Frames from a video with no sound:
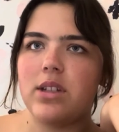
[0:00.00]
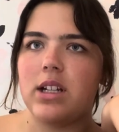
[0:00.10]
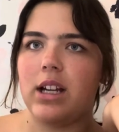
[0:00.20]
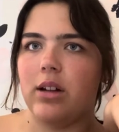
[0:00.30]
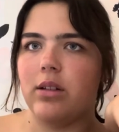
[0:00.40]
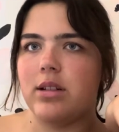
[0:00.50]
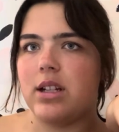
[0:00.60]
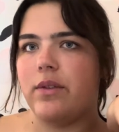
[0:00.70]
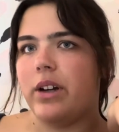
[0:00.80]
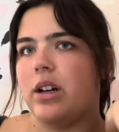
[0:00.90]
to count this
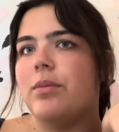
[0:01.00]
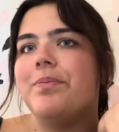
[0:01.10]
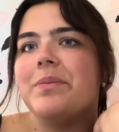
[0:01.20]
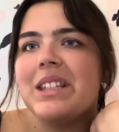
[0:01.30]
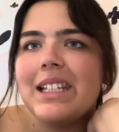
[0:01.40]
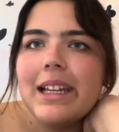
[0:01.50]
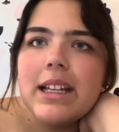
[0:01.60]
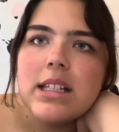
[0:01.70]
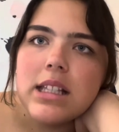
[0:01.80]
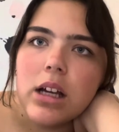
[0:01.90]
stuff out.
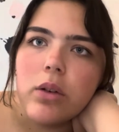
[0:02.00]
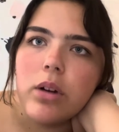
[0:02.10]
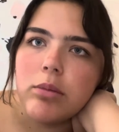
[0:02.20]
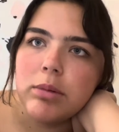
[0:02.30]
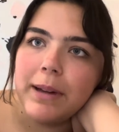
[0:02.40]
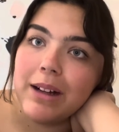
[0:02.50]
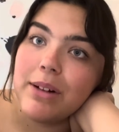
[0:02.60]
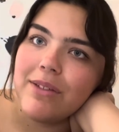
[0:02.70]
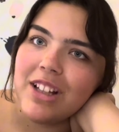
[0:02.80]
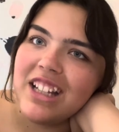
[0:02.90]
So I'll be back when
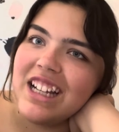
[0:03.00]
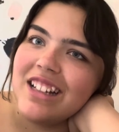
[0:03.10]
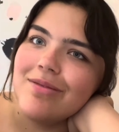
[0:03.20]
I've done that.